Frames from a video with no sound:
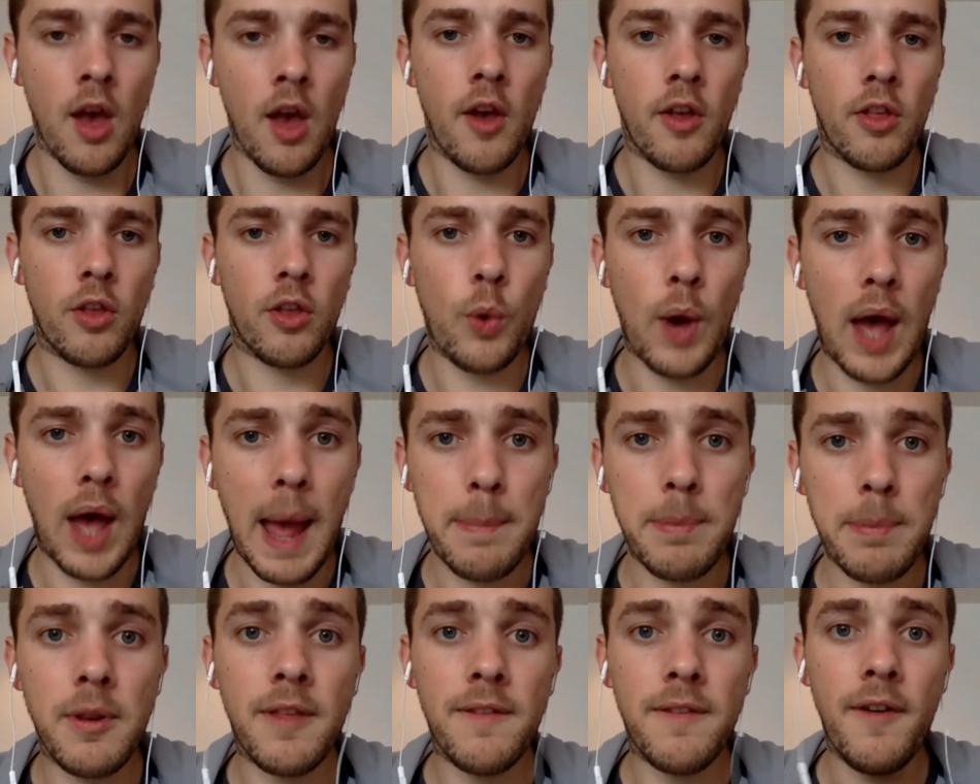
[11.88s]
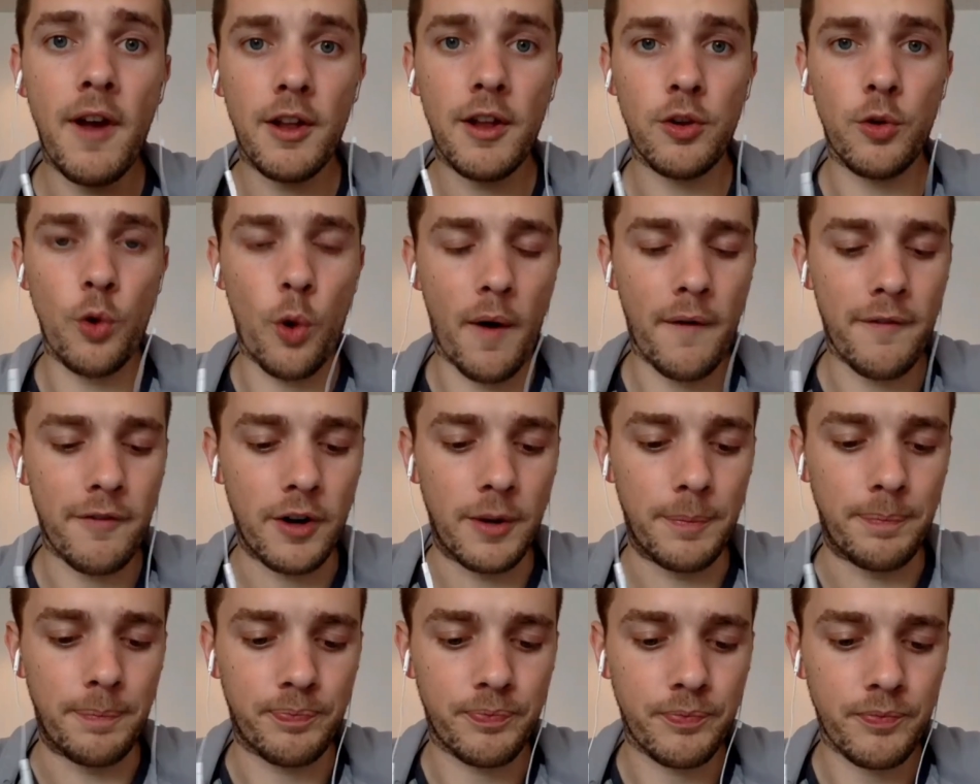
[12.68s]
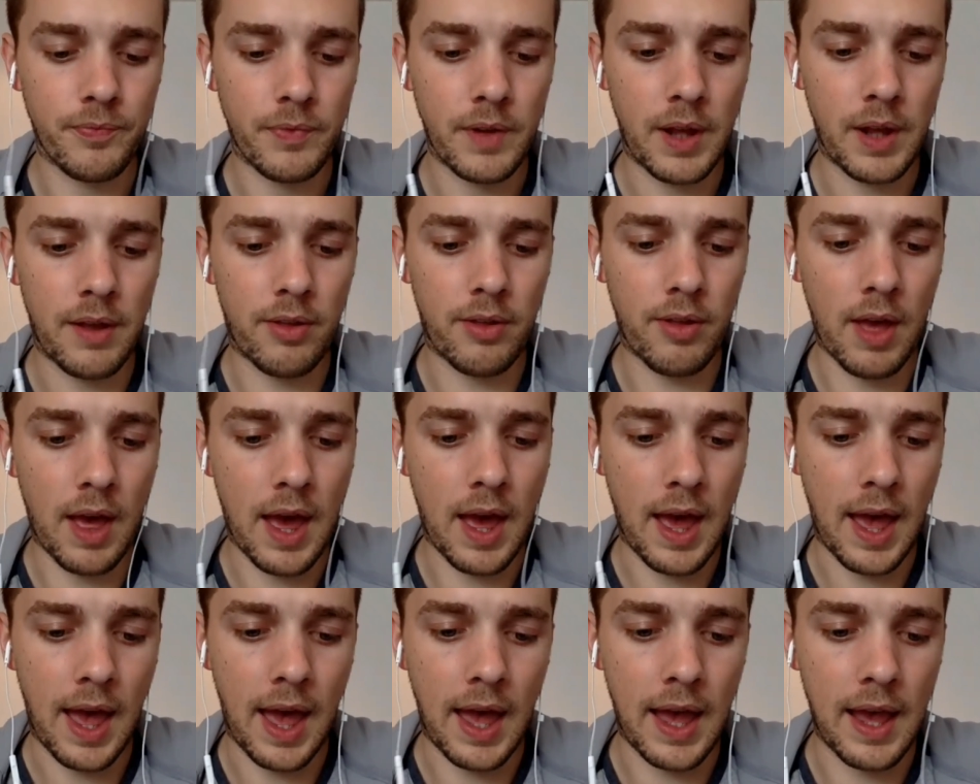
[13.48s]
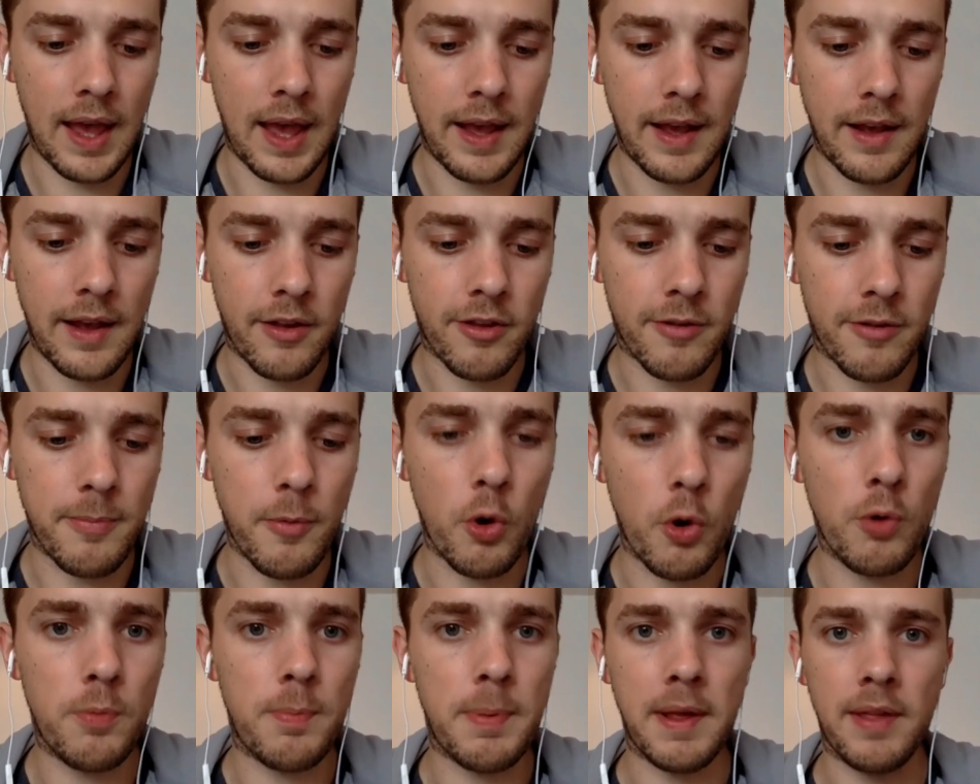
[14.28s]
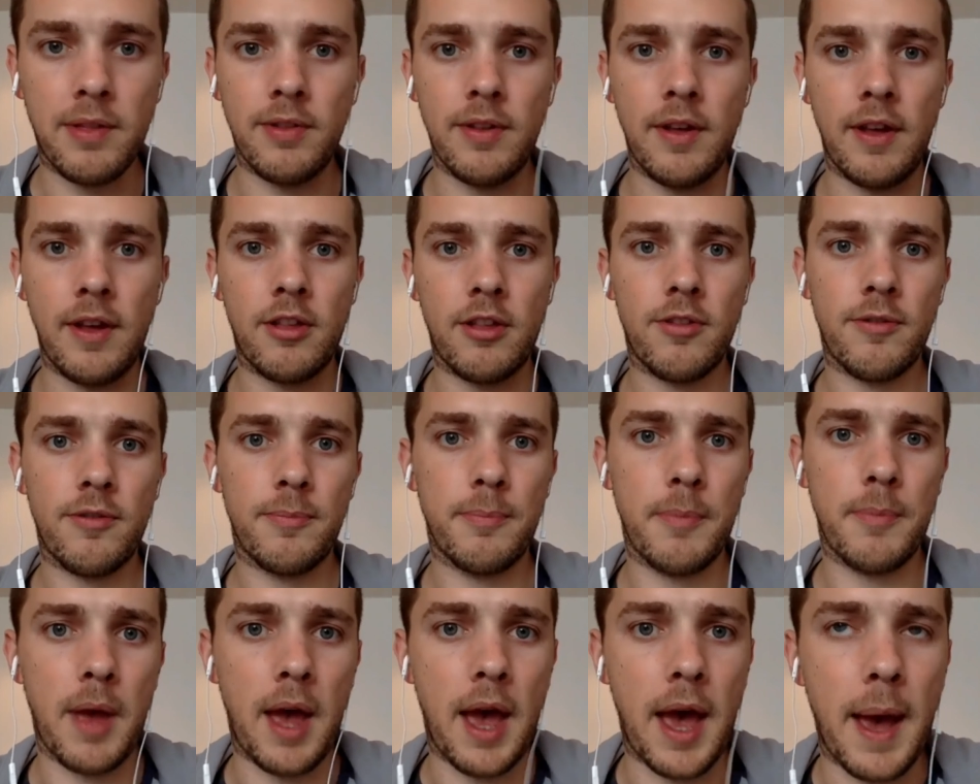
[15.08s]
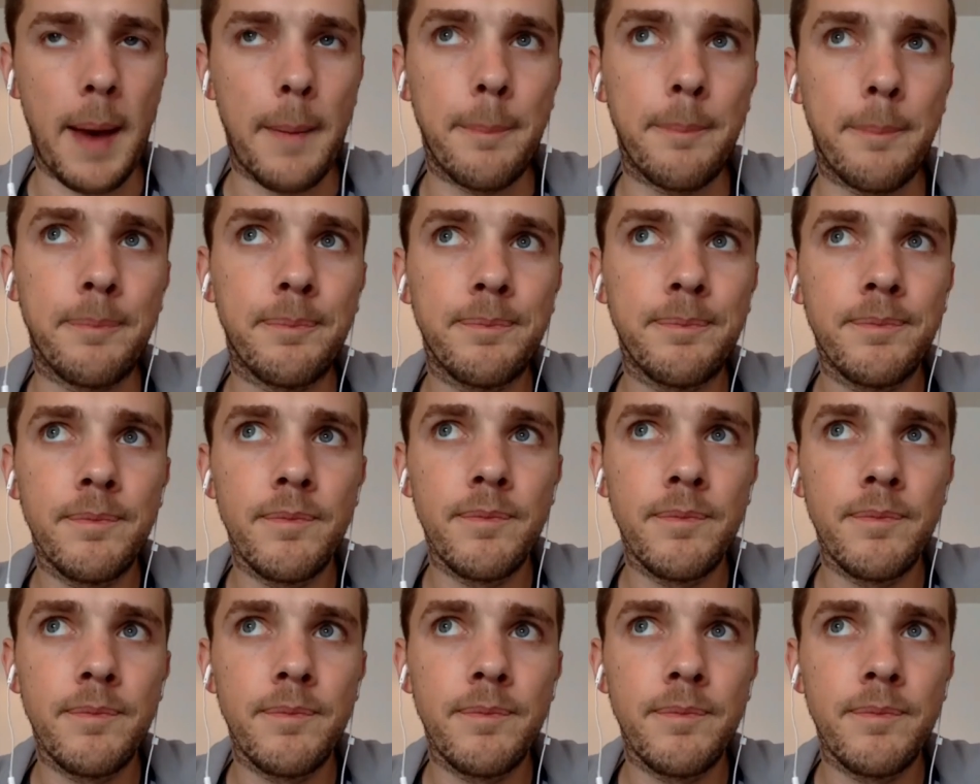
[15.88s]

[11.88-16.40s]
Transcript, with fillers: So what happens far too often is that a small business, um,